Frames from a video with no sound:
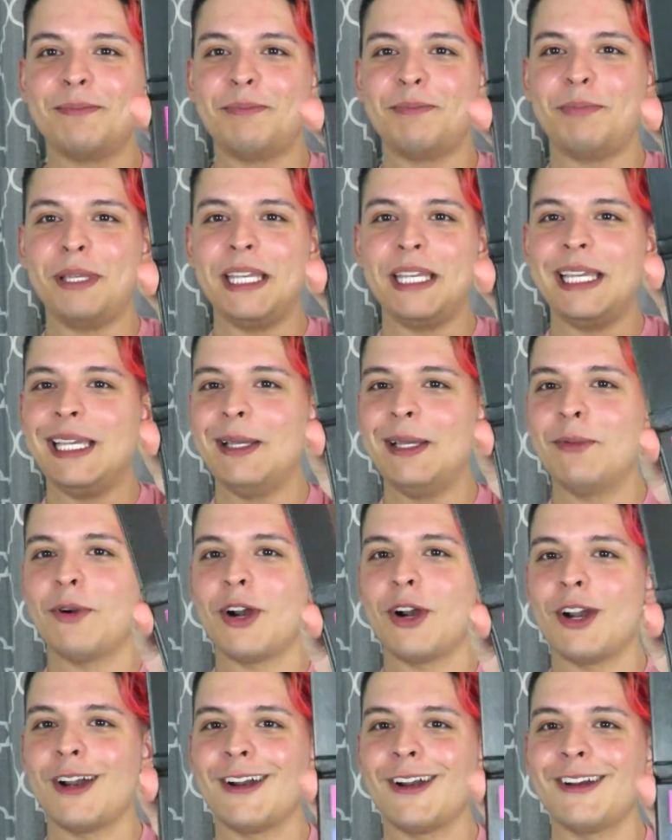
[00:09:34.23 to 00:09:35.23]
B
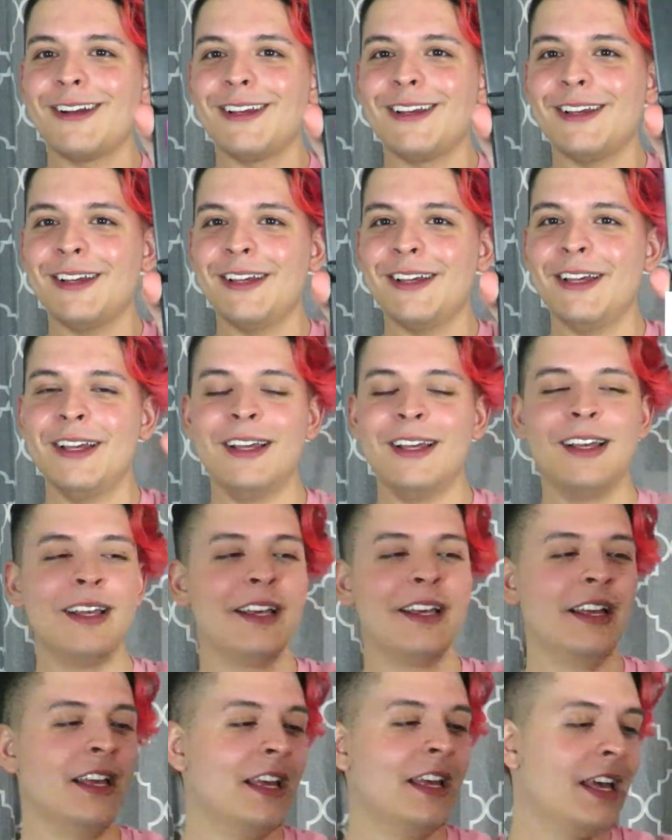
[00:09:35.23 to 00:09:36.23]
word?
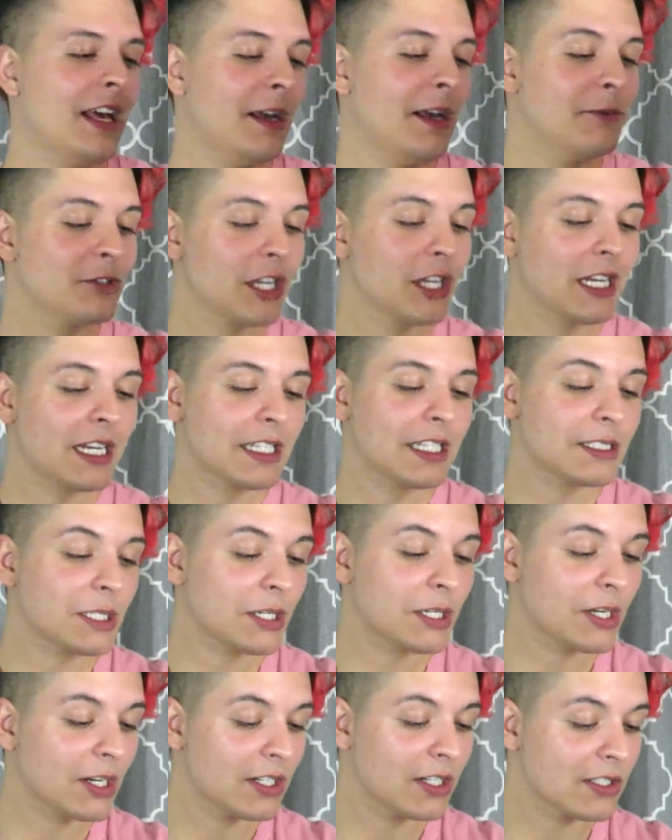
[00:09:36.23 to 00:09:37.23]
I'm trying not to
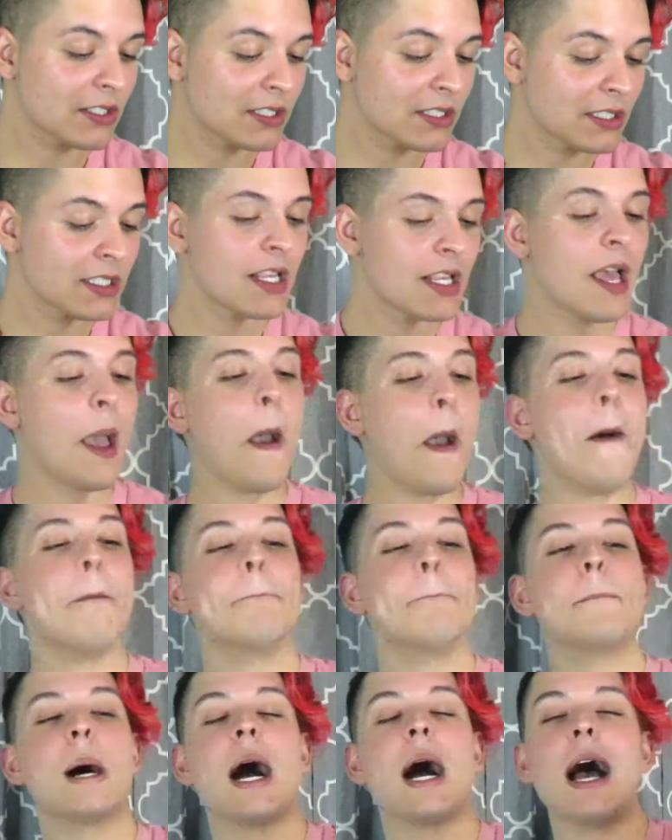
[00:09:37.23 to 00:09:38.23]
curse.
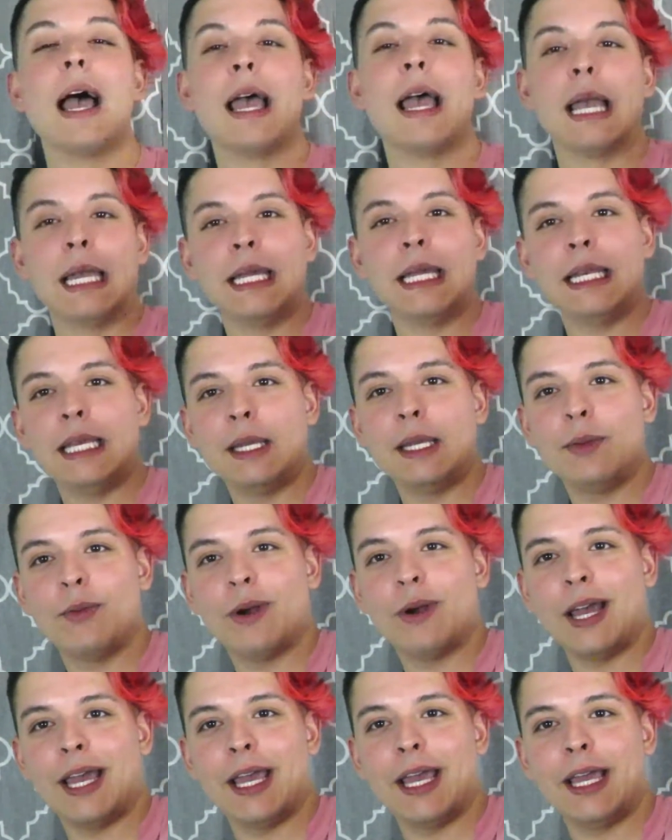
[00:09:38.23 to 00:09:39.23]
But
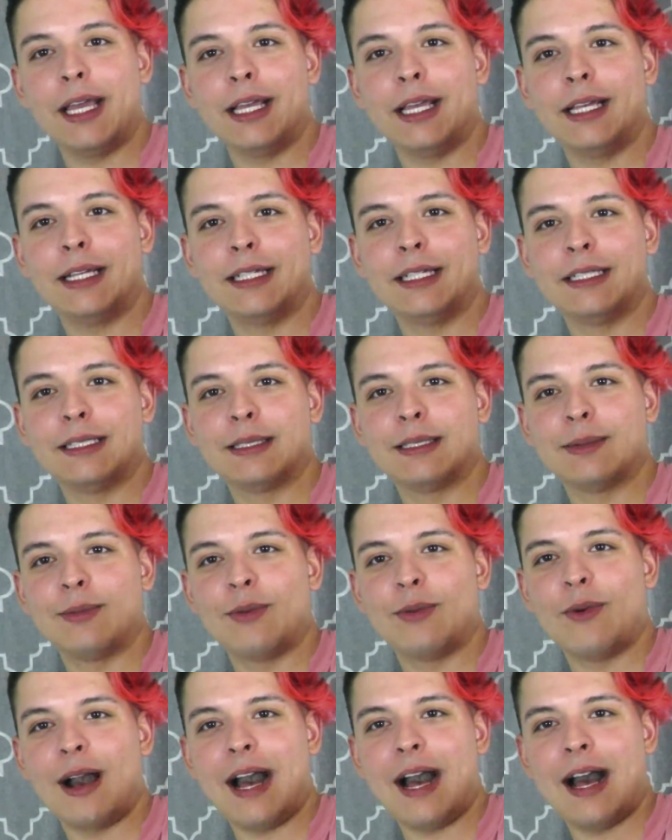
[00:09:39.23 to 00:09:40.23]
anyways,
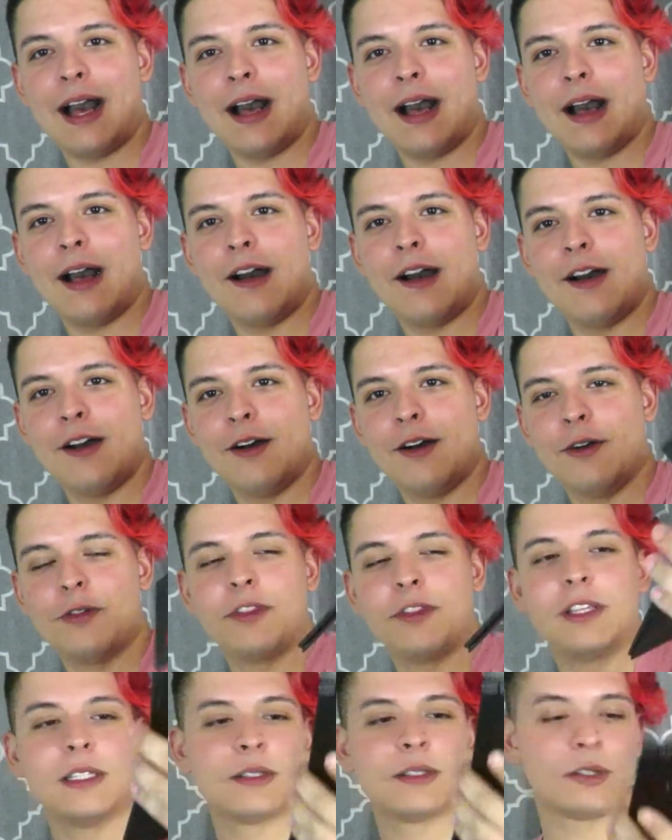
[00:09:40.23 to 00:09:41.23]
wow,
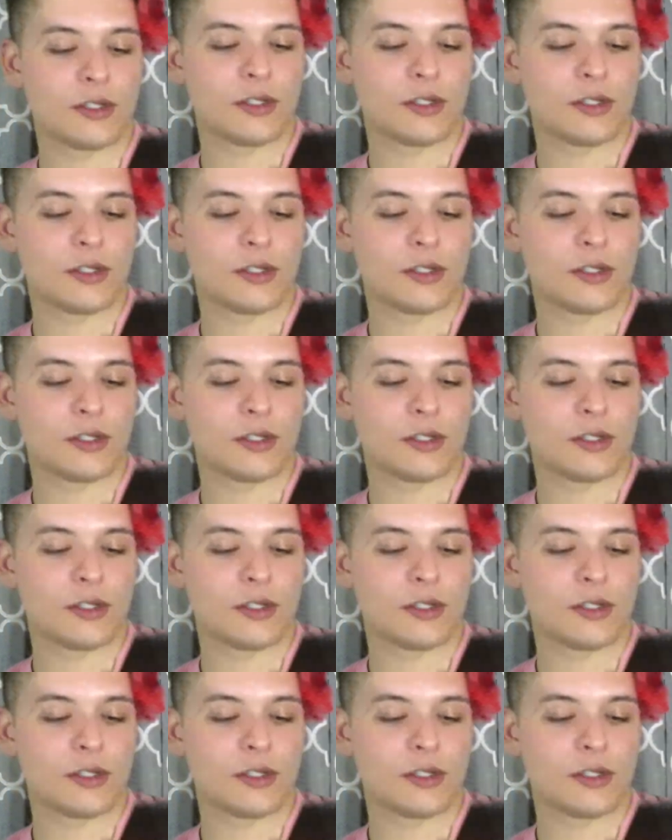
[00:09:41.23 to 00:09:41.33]
these are